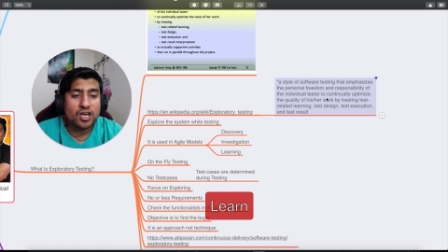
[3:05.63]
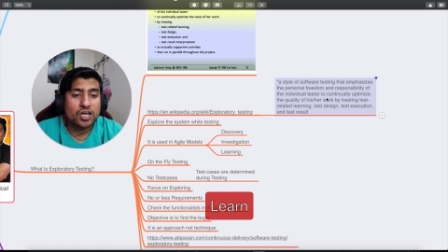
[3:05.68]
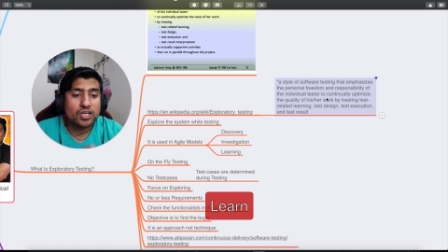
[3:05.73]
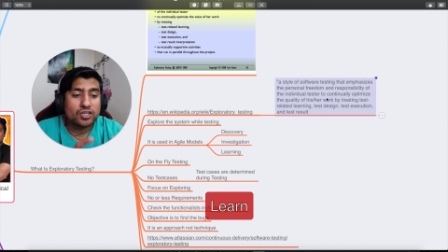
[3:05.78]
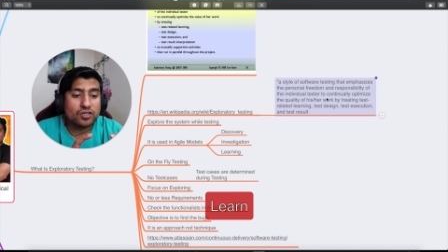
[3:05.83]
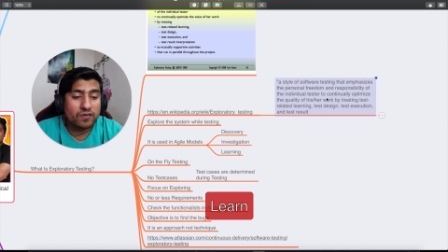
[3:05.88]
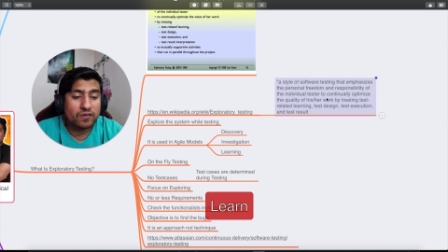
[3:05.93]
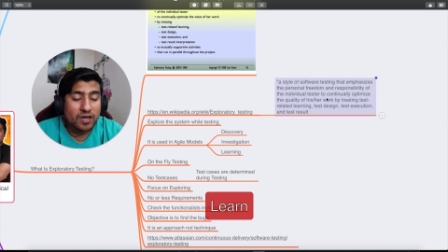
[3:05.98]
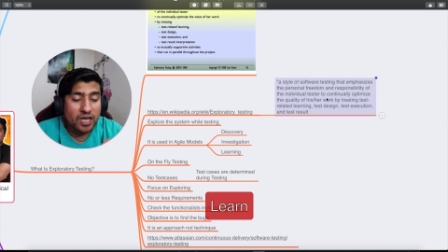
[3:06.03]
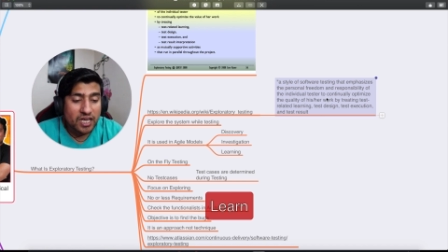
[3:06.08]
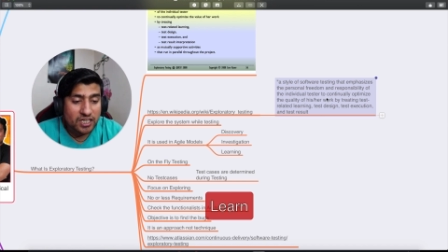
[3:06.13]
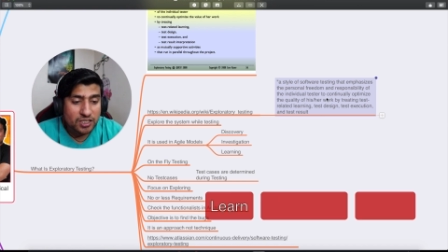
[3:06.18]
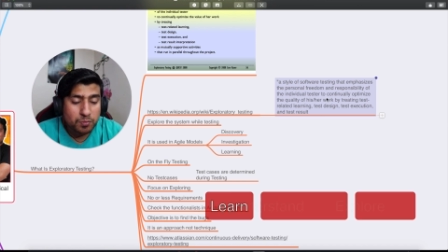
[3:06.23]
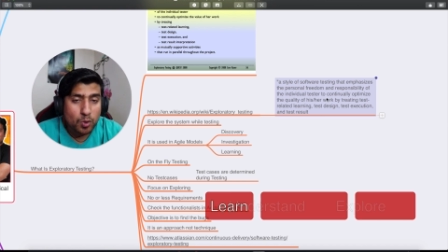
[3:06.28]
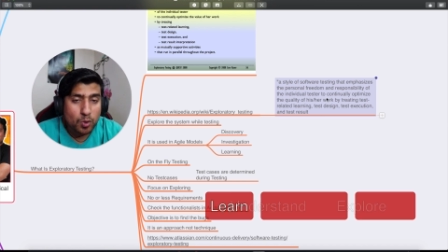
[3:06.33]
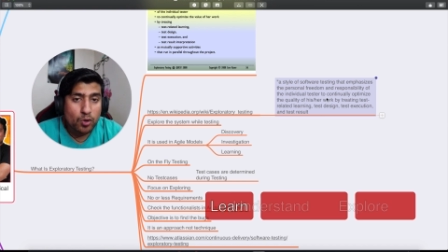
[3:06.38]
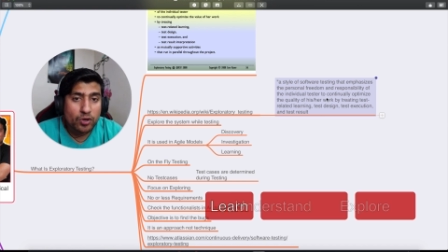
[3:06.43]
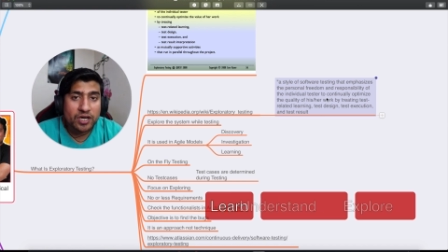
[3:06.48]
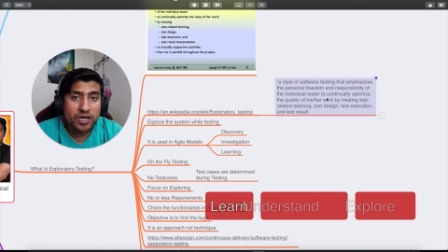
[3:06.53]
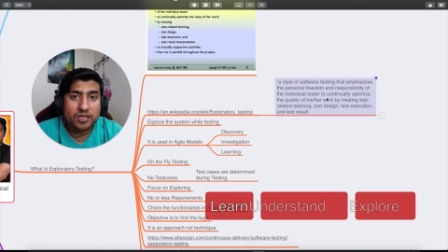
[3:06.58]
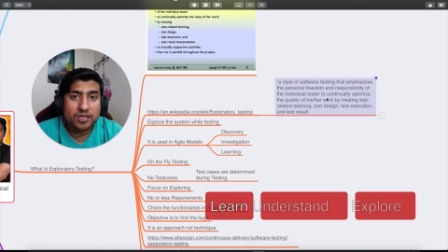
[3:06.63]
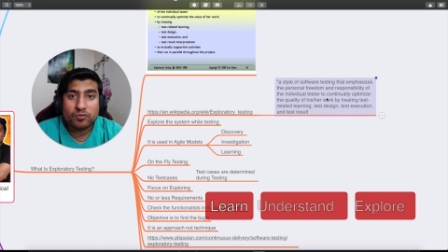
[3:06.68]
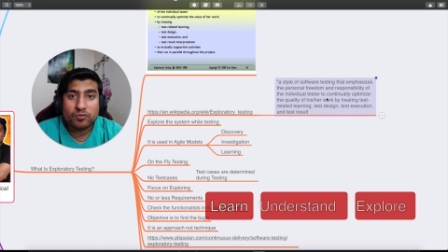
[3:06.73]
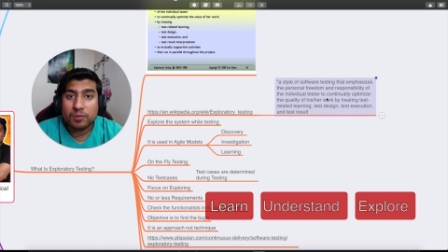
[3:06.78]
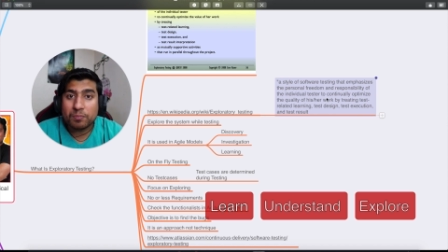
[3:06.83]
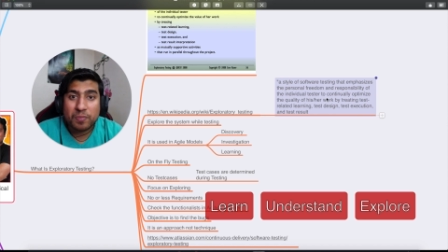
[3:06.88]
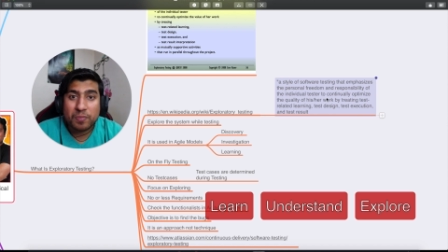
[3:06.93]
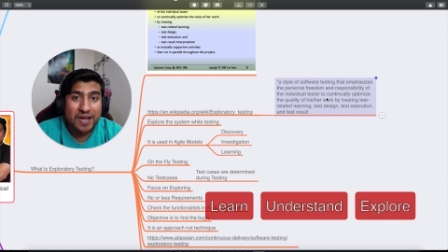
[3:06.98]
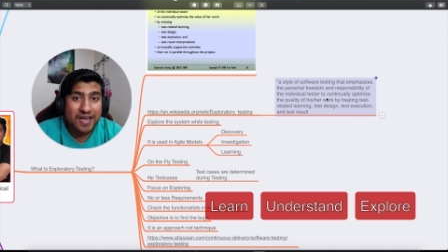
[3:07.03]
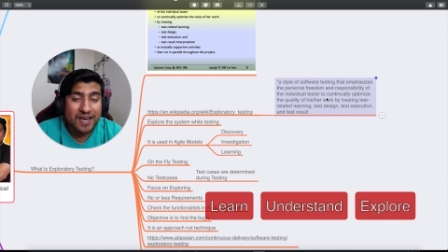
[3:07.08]
you will explore it, you will
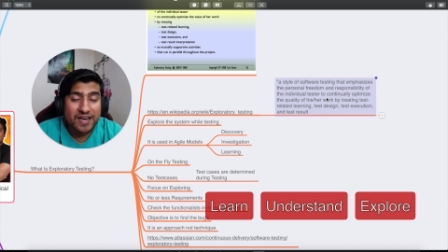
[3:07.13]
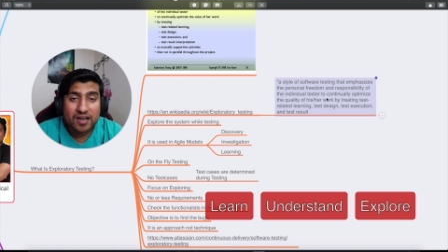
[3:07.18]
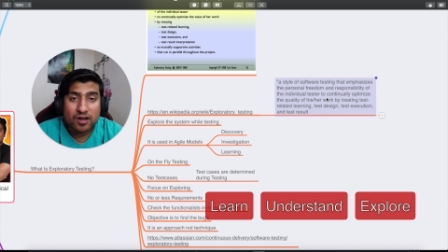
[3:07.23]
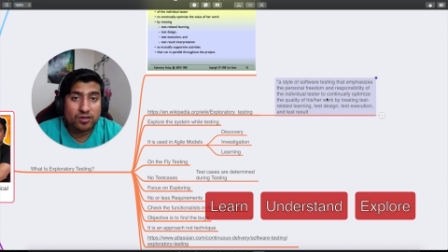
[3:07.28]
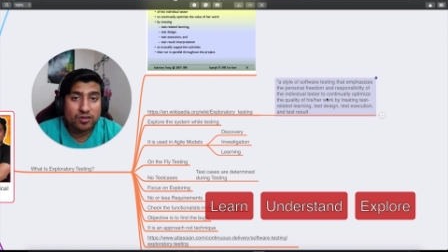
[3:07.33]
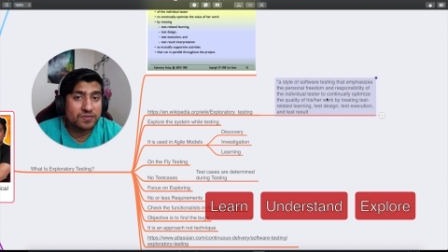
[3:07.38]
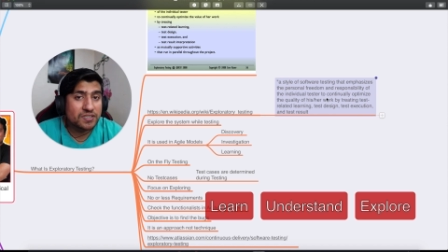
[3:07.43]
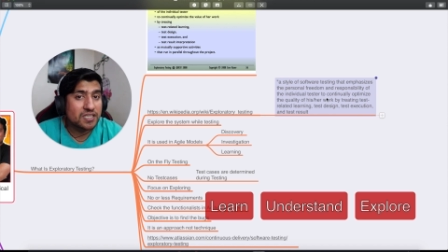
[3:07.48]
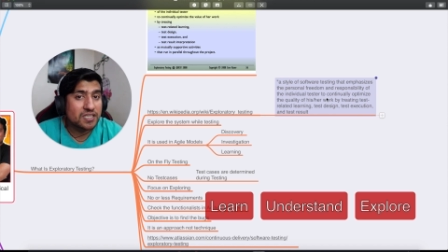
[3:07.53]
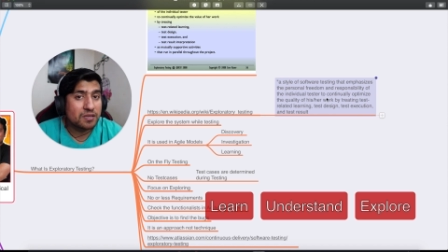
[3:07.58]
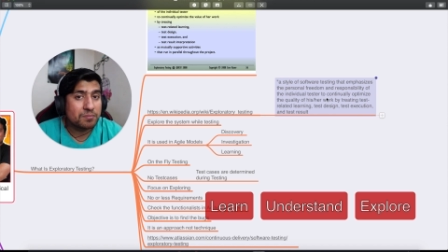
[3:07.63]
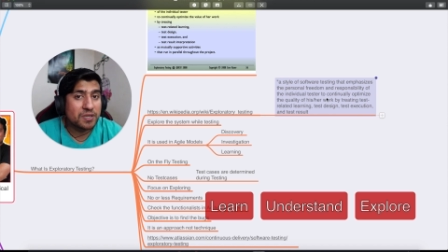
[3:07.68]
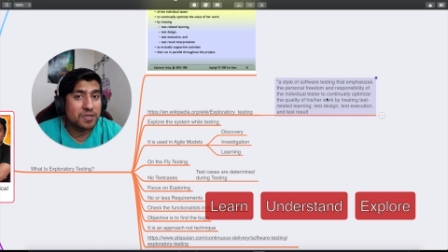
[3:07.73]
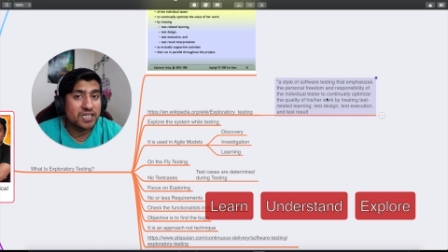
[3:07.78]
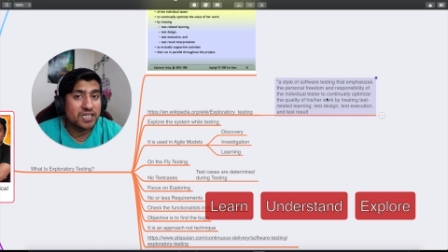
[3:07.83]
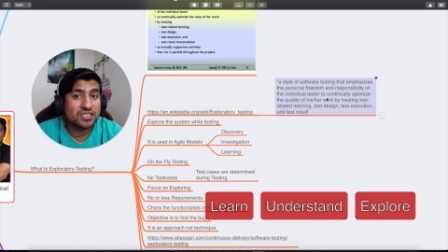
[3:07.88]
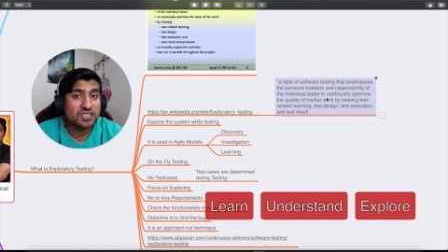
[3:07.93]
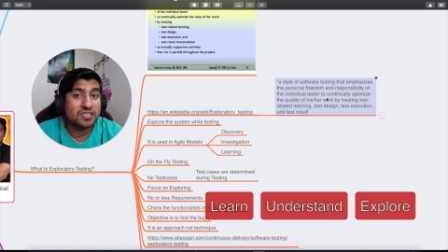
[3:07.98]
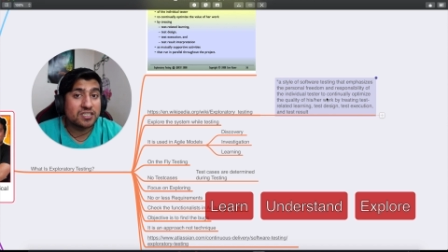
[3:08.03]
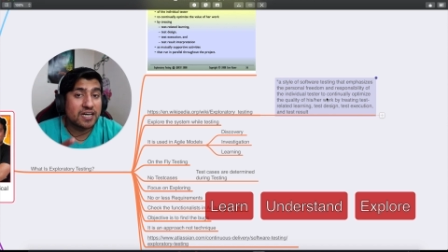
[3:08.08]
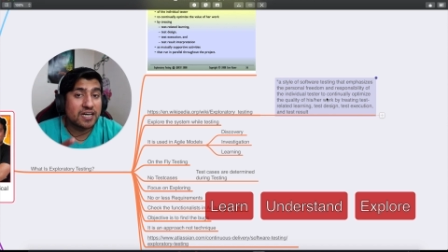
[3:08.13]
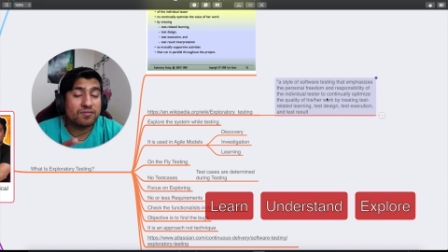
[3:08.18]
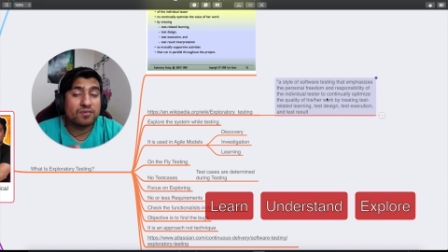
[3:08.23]
play around with the application that